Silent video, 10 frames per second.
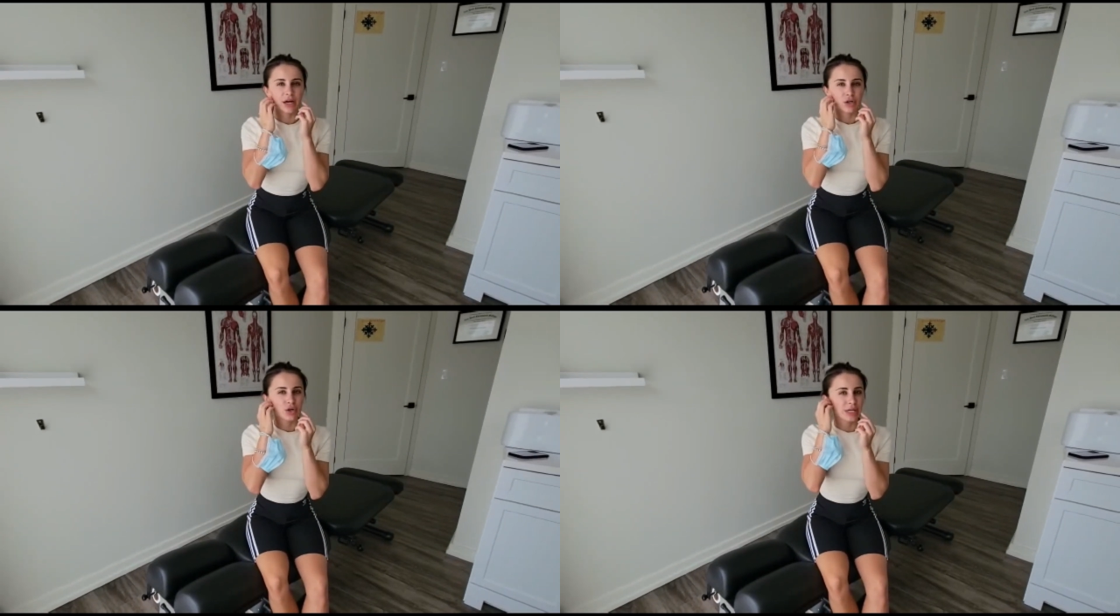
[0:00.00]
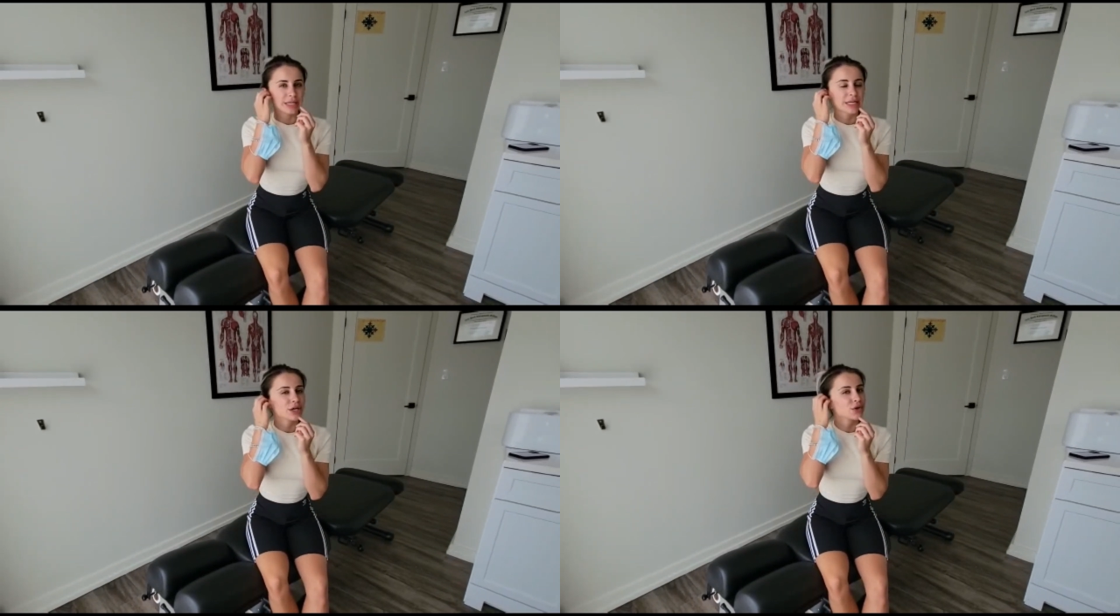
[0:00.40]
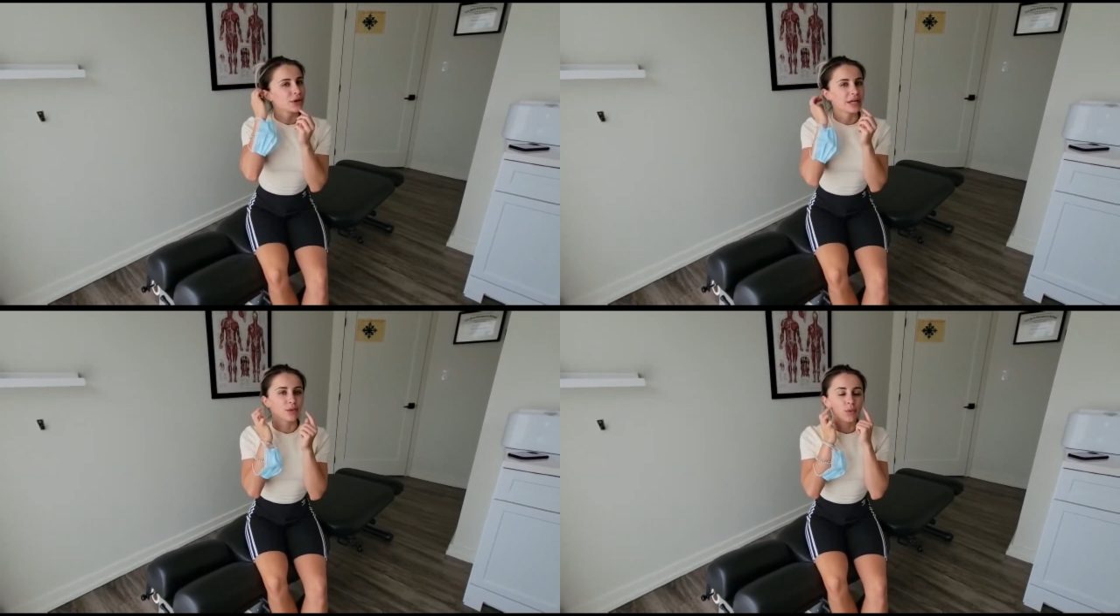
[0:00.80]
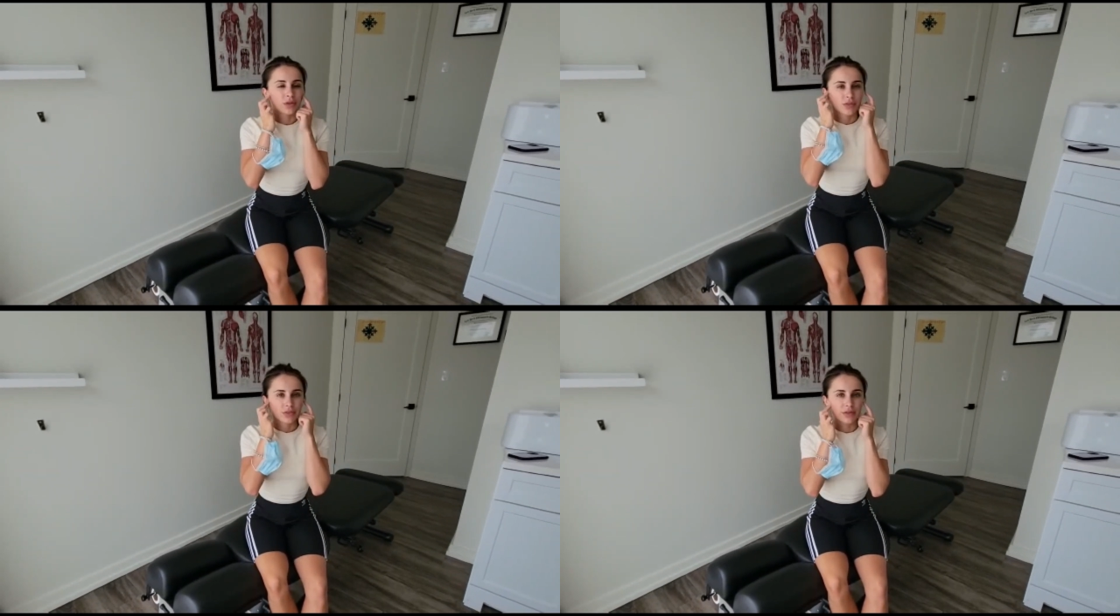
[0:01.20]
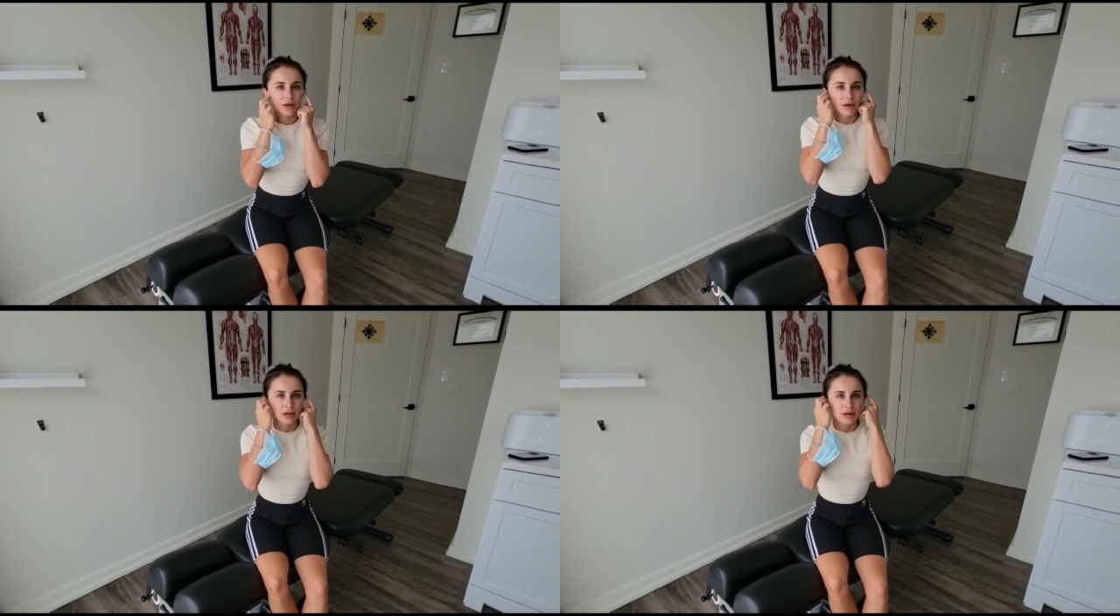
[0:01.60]
you can hear it
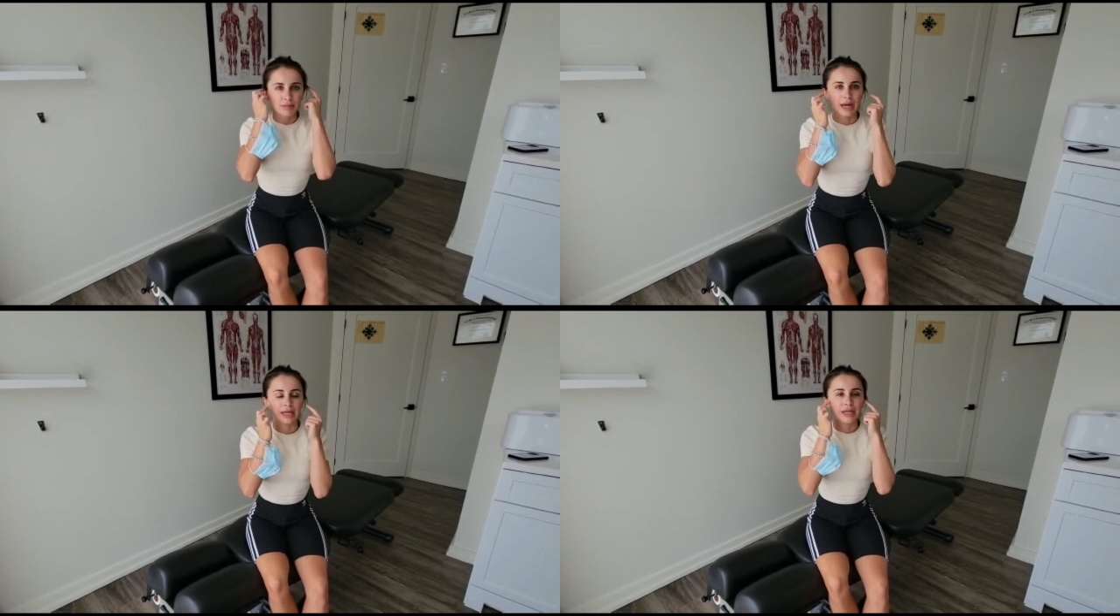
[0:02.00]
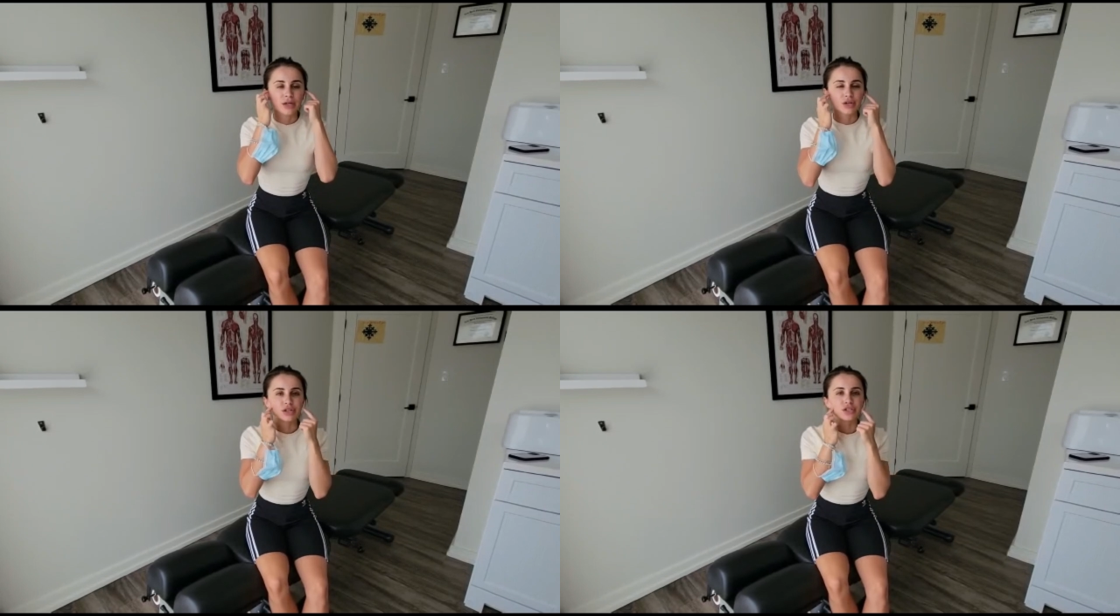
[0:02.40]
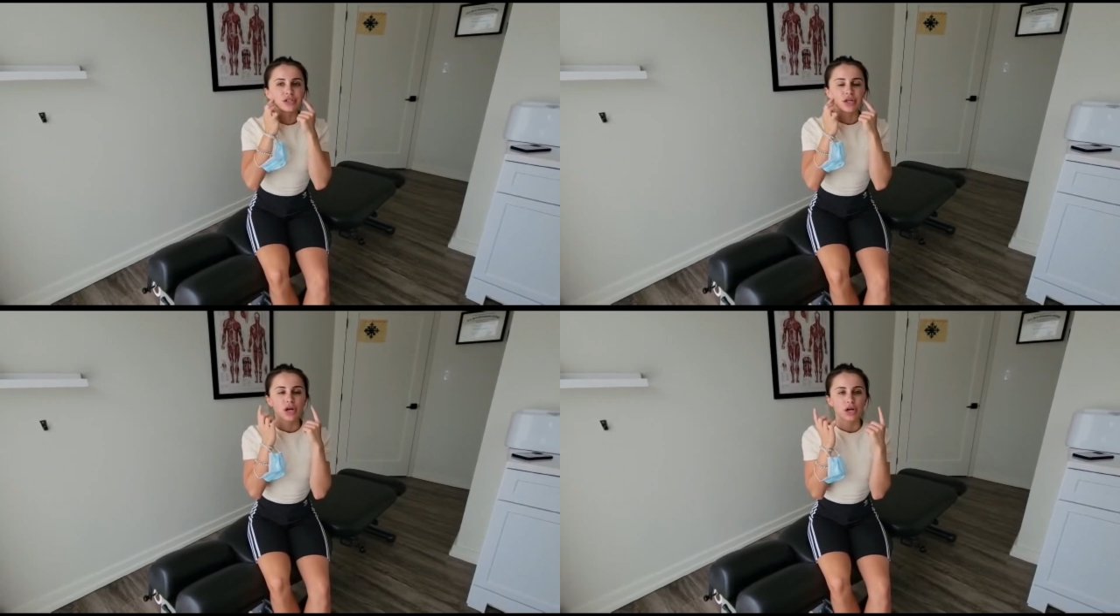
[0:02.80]
within my ears.